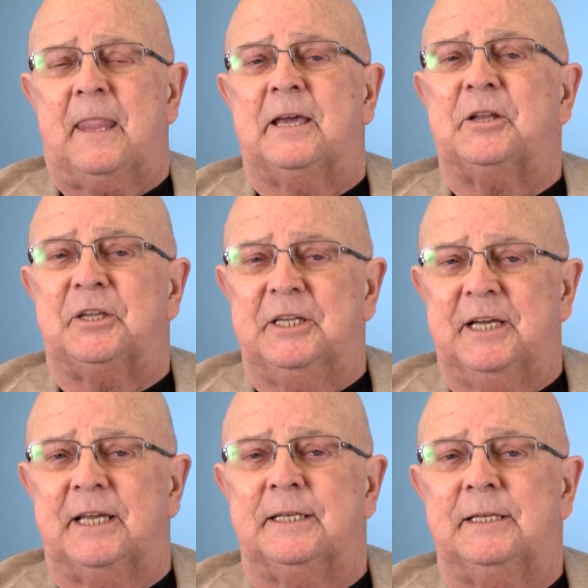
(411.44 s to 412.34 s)
and
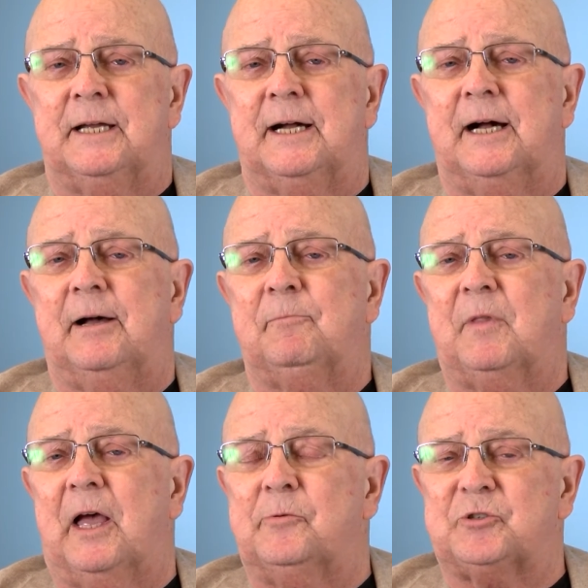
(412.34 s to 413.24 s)
again, uh,
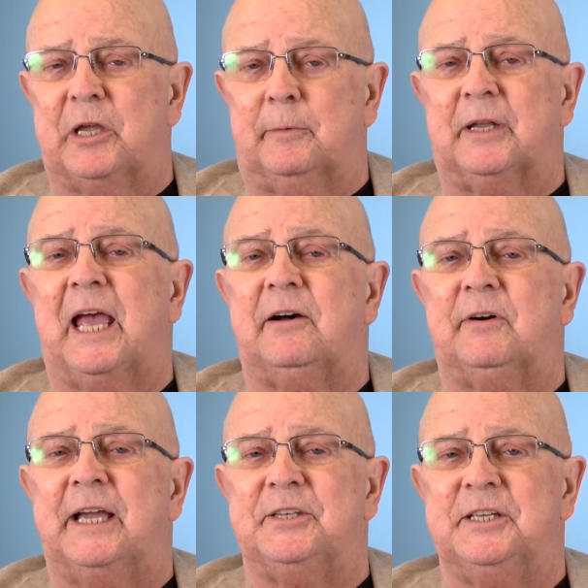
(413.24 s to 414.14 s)
I was able to have
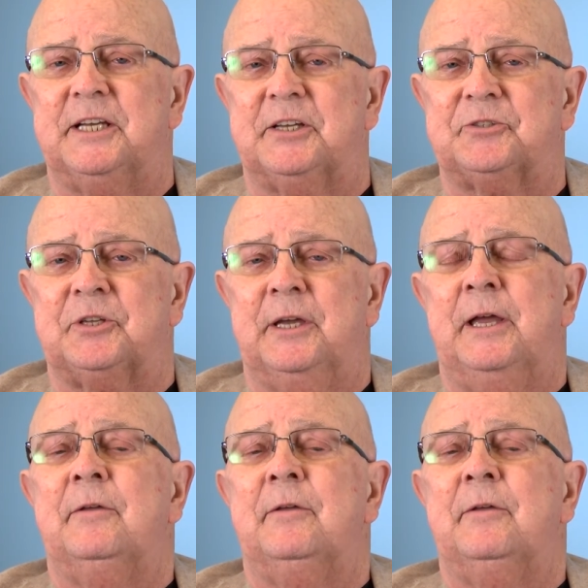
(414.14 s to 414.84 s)
ideas.